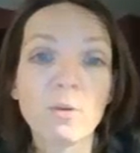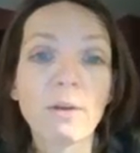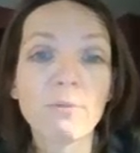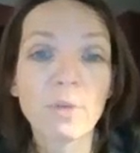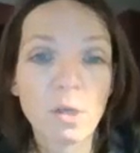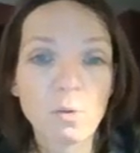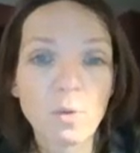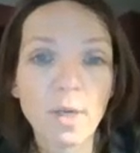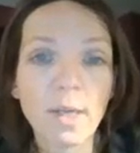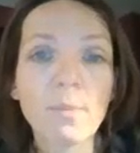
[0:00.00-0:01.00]
You have the
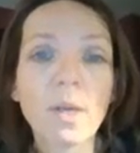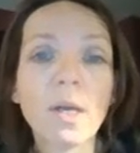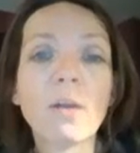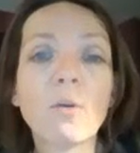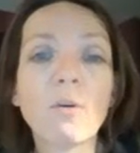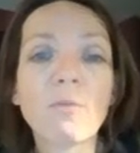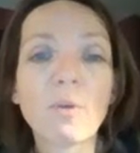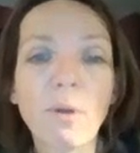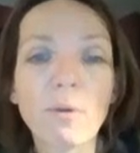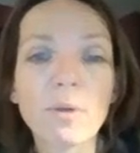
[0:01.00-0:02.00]
code name, you have the
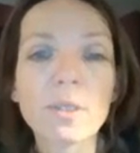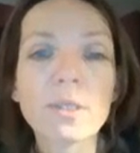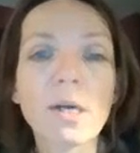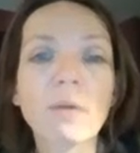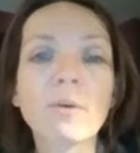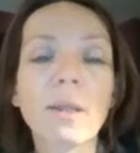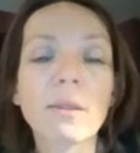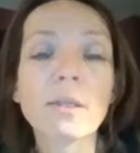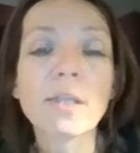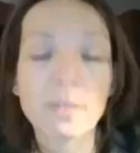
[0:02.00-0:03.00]
groundedness count,
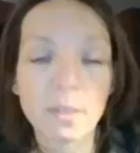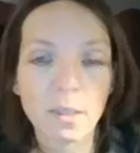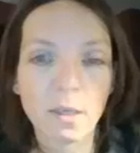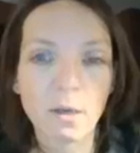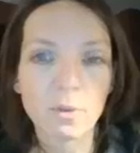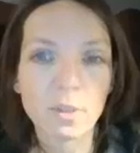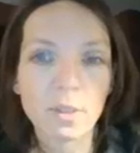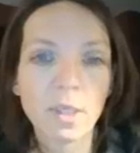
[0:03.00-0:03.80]
and the density count.